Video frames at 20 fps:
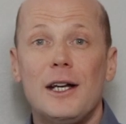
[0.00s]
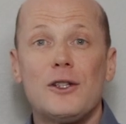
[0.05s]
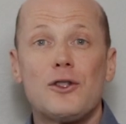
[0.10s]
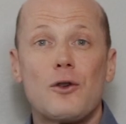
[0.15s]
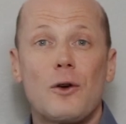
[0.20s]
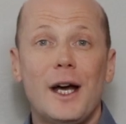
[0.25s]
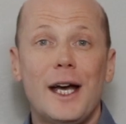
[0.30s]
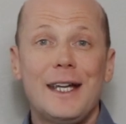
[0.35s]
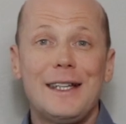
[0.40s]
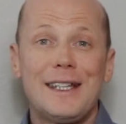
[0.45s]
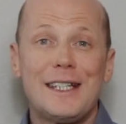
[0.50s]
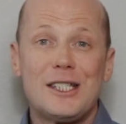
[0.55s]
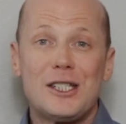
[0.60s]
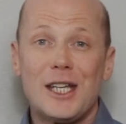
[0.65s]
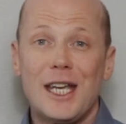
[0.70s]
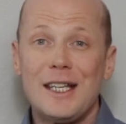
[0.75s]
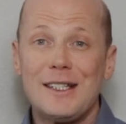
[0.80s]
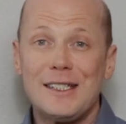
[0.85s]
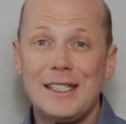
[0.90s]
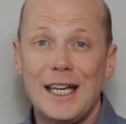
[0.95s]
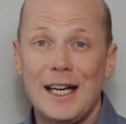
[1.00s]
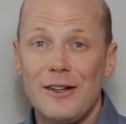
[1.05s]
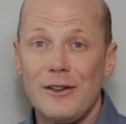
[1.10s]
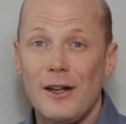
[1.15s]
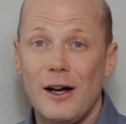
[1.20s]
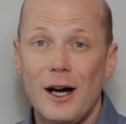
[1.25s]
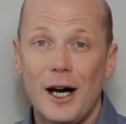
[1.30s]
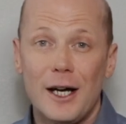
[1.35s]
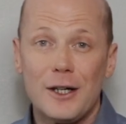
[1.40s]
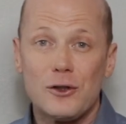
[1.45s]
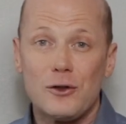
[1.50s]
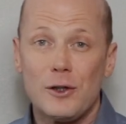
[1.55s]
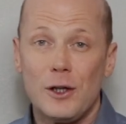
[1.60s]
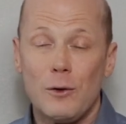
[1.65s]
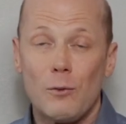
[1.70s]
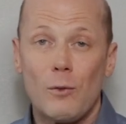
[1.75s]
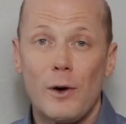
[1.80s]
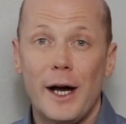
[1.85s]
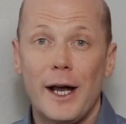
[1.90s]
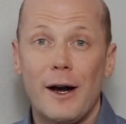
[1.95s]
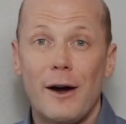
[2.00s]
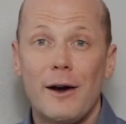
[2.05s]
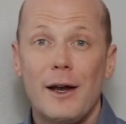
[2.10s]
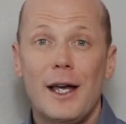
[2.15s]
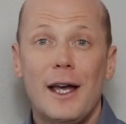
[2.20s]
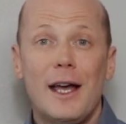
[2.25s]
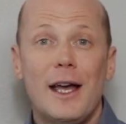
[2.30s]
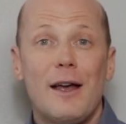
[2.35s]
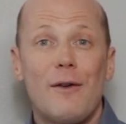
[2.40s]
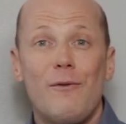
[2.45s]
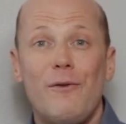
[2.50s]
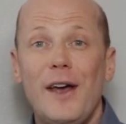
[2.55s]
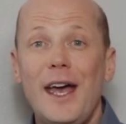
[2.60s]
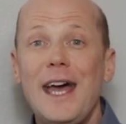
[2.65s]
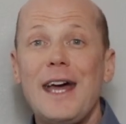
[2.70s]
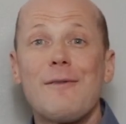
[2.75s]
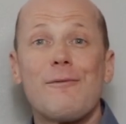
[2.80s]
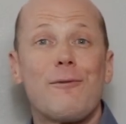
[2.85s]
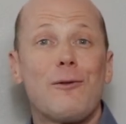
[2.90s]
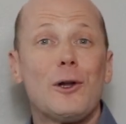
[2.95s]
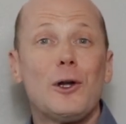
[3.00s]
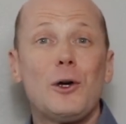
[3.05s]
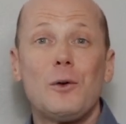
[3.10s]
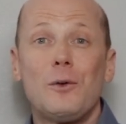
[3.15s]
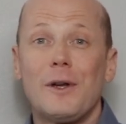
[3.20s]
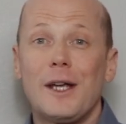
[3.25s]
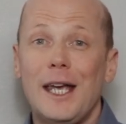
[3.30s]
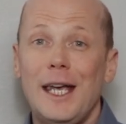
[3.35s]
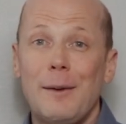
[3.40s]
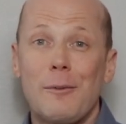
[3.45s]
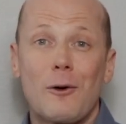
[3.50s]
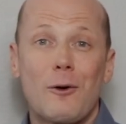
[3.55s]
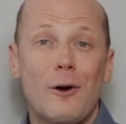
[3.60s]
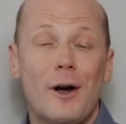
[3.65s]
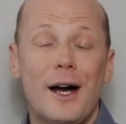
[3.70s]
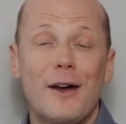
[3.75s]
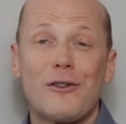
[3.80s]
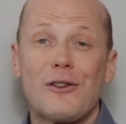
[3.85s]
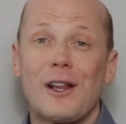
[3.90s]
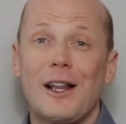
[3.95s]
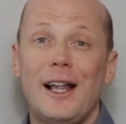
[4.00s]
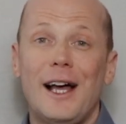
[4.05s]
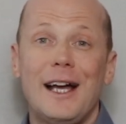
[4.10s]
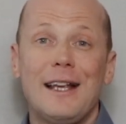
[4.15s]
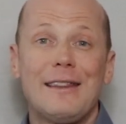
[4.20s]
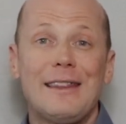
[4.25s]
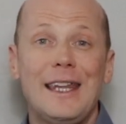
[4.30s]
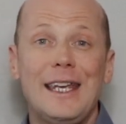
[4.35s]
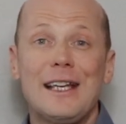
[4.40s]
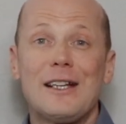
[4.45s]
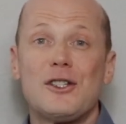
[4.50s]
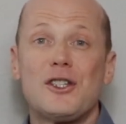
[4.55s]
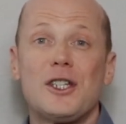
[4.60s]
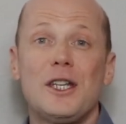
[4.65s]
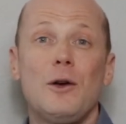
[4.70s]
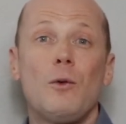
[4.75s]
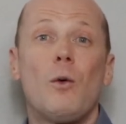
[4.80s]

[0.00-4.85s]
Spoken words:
trying to chase down the Austrian rider. Van Vleuten came across the line thinking she